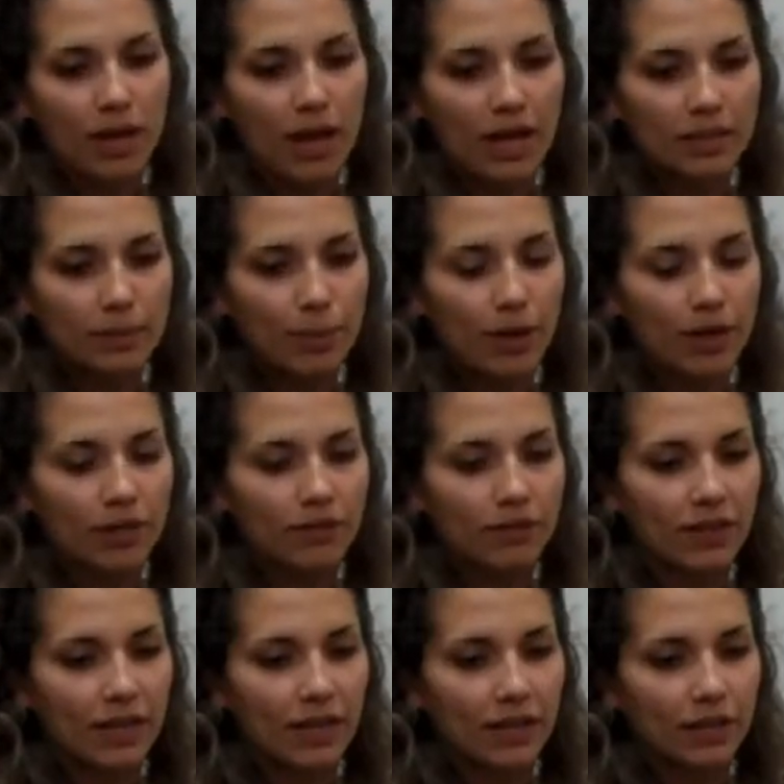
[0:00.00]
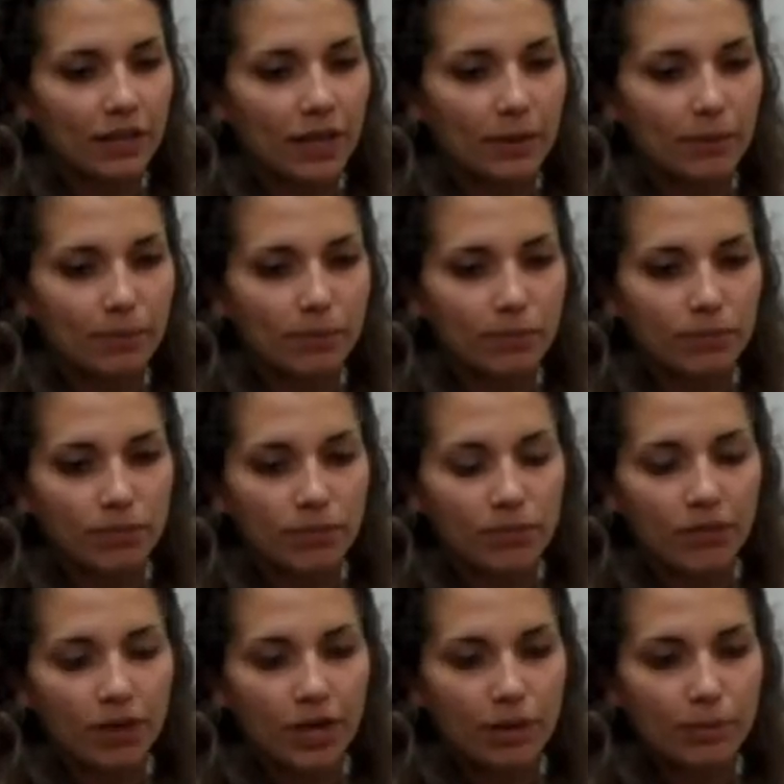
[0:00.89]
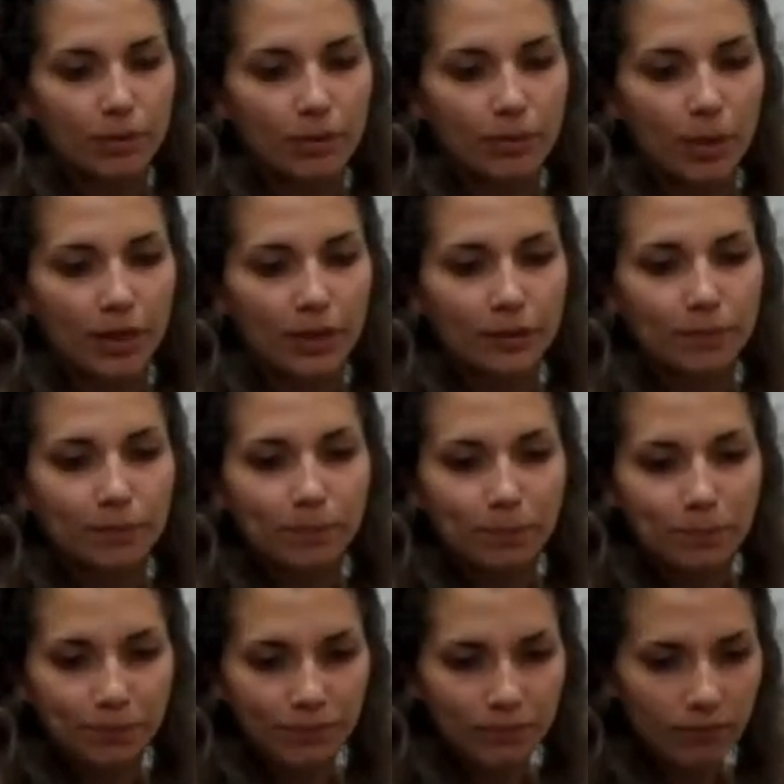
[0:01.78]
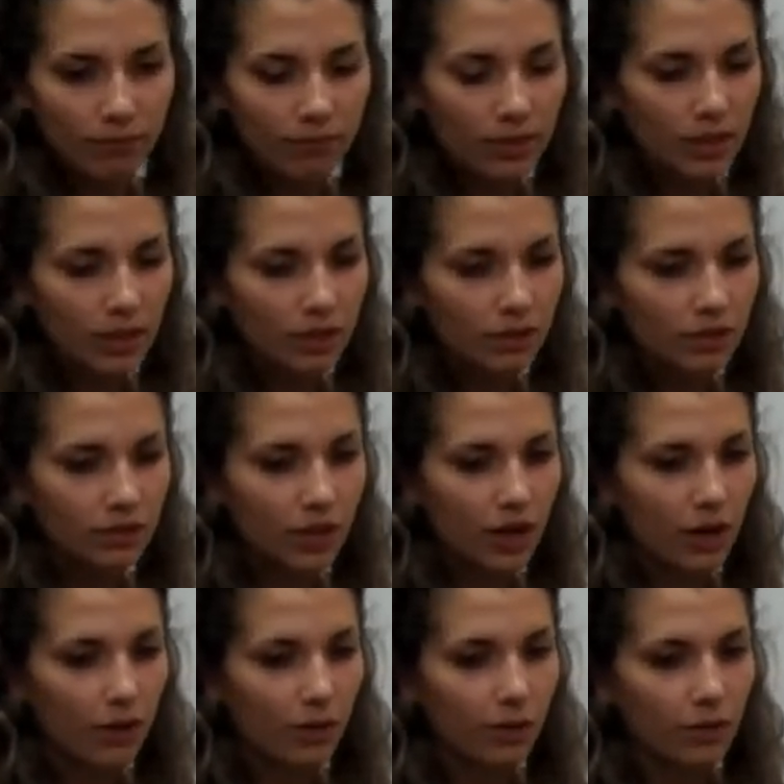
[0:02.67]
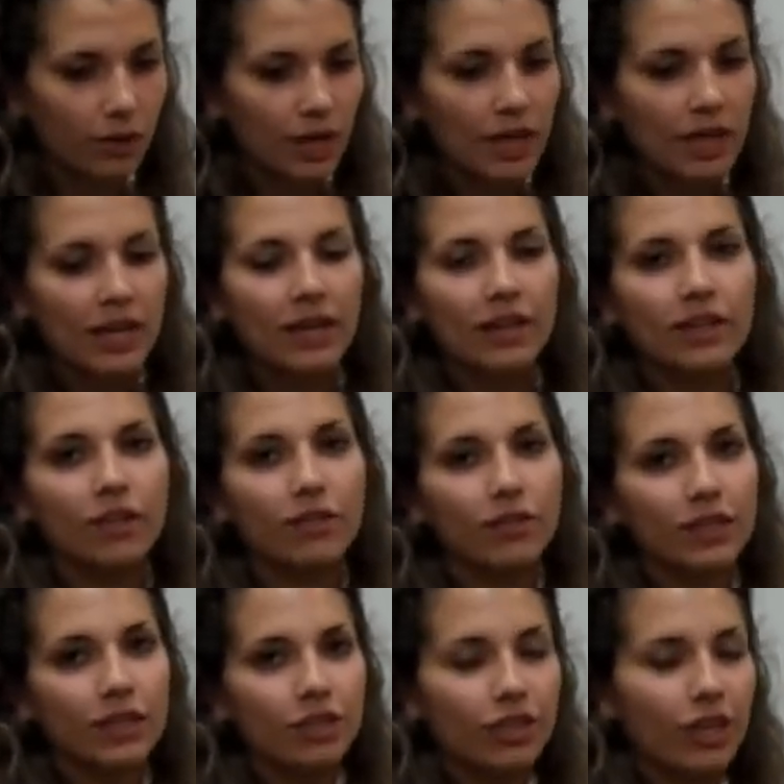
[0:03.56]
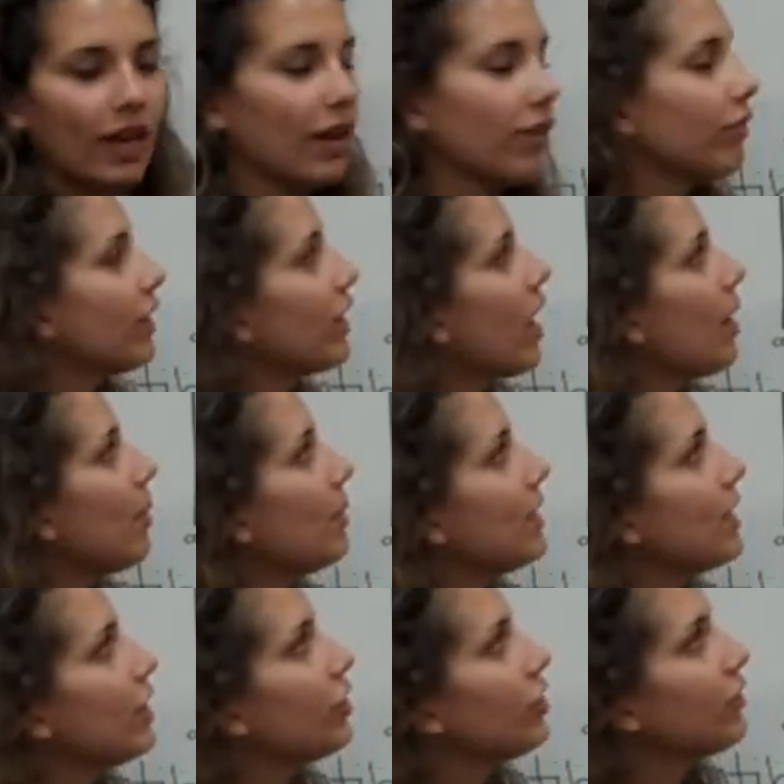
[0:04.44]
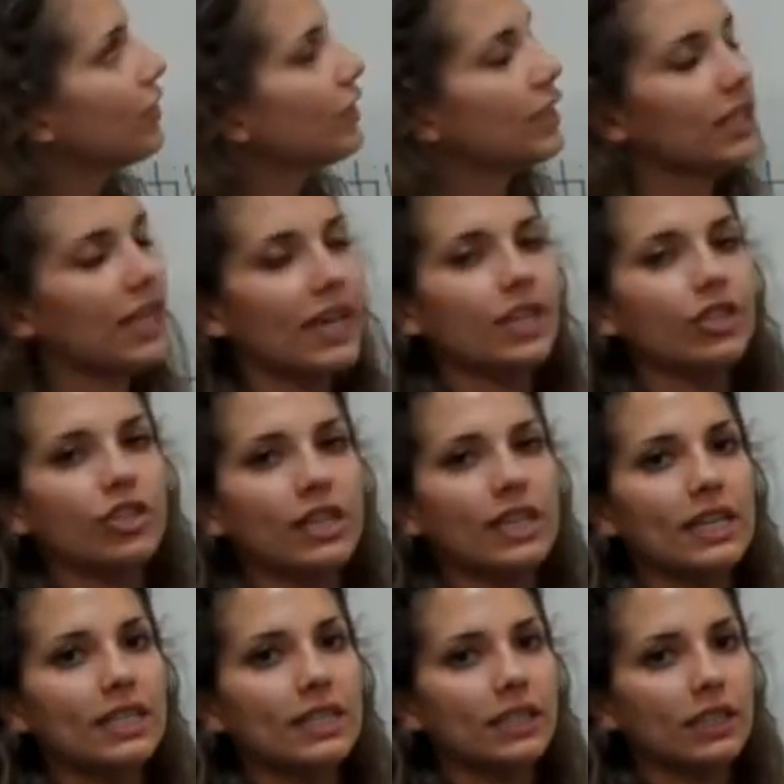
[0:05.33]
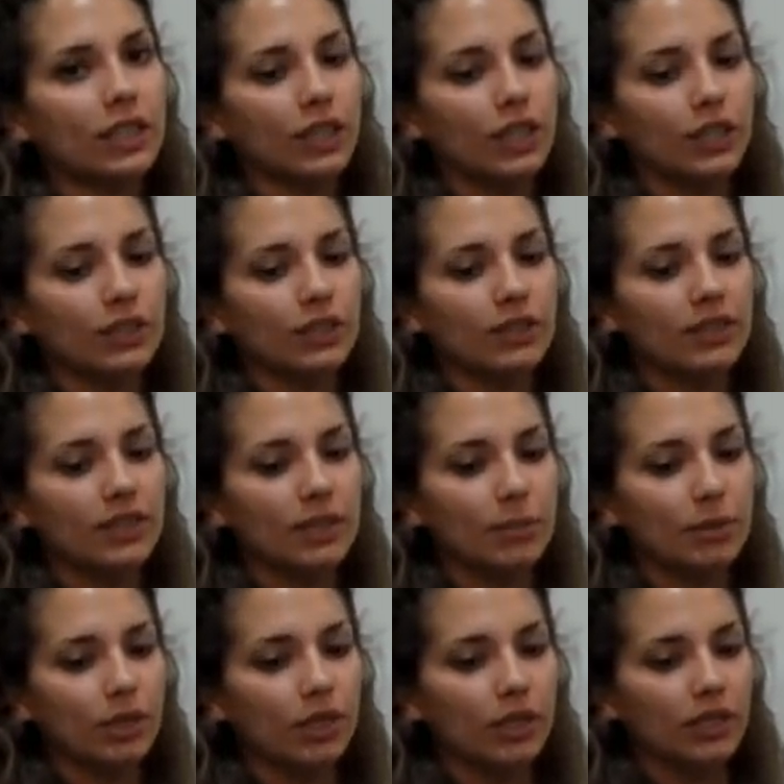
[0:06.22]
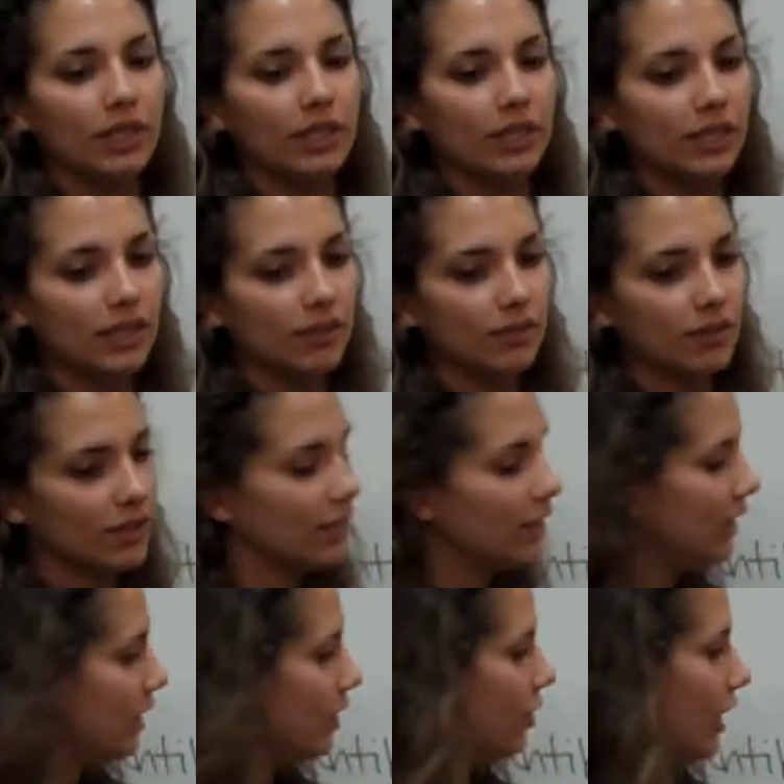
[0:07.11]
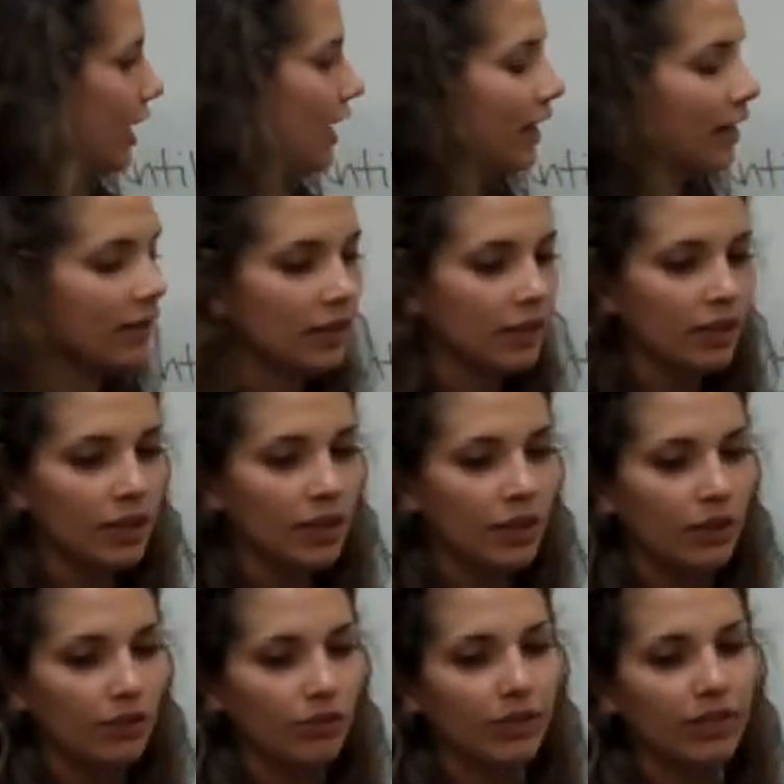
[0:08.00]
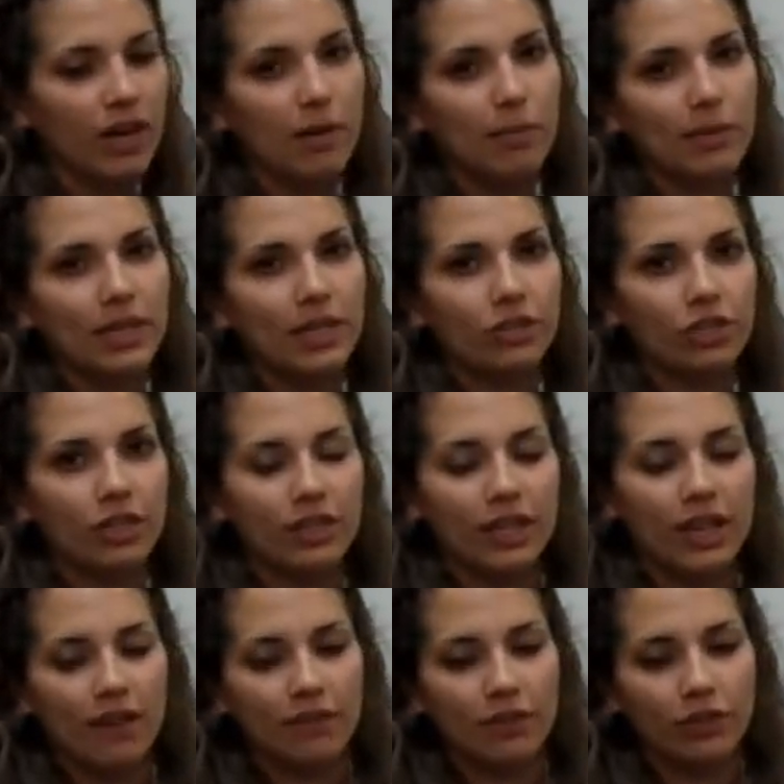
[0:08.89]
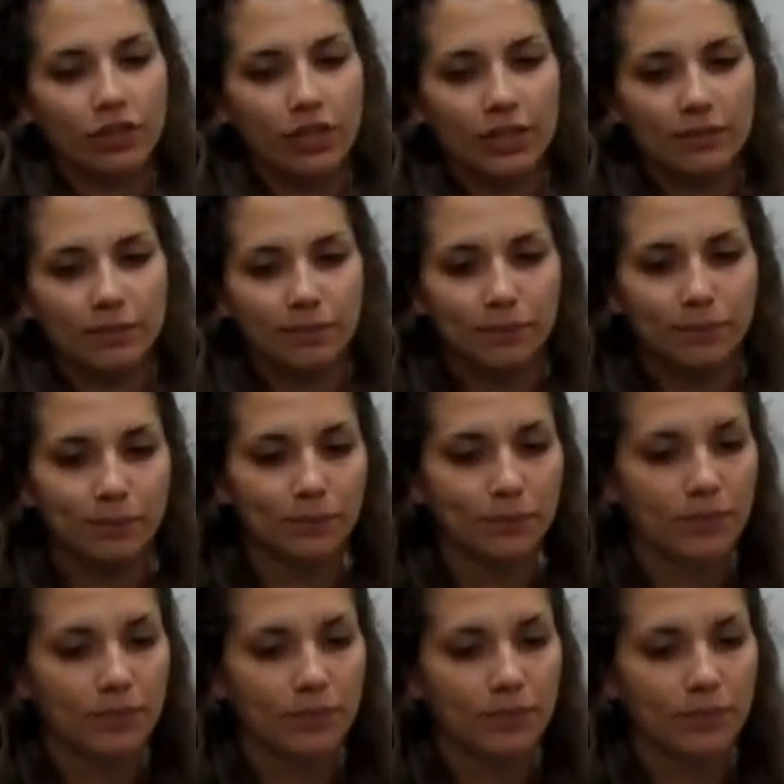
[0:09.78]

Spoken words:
as part of their variable part. So the VJ recombination for the light chains occurs similarly to the VDJ recombination on the heavy chain.